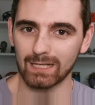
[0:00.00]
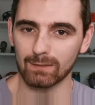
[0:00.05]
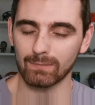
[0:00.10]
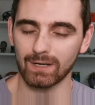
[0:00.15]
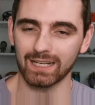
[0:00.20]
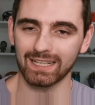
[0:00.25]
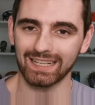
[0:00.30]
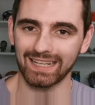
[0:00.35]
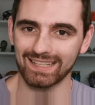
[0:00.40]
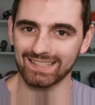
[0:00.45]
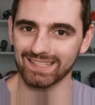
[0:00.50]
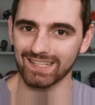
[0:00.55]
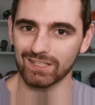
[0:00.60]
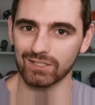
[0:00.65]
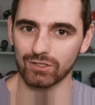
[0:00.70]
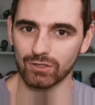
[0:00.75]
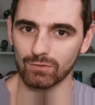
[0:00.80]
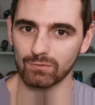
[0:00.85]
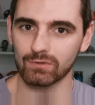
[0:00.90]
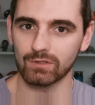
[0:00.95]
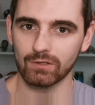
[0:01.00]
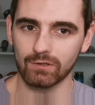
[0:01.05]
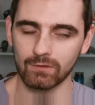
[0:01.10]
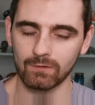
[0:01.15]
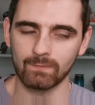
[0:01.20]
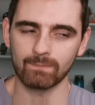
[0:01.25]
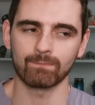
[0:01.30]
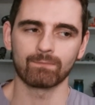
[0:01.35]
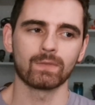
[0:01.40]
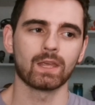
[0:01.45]
mined as a
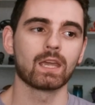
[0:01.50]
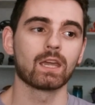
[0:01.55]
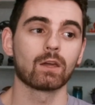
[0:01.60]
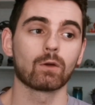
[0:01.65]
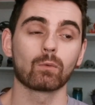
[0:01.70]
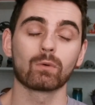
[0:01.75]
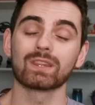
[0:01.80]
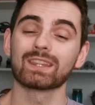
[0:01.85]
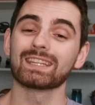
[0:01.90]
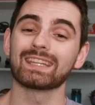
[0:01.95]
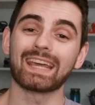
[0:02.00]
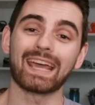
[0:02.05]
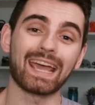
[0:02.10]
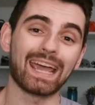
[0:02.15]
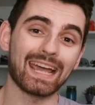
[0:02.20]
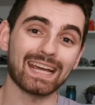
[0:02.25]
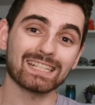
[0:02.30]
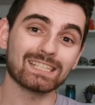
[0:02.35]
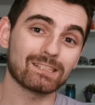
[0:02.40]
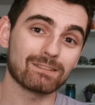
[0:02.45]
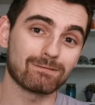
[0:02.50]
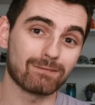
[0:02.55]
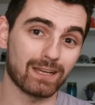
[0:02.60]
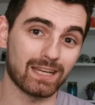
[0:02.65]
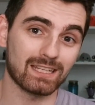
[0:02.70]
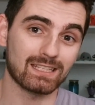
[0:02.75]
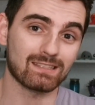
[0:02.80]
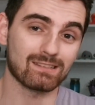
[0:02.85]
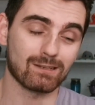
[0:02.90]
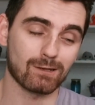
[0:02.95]
2-2, with an
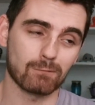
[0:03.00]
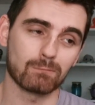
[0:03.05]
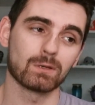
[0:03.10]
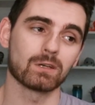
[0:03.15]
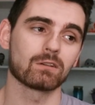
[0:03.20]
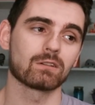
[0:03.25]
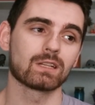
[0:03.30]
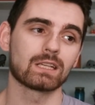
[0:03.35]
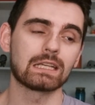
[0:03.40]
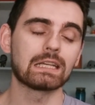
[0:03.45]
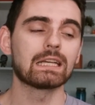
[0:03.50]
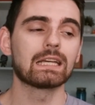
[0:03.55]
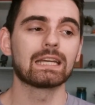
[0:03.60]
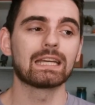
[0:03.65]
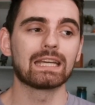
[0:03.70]
Activate ability.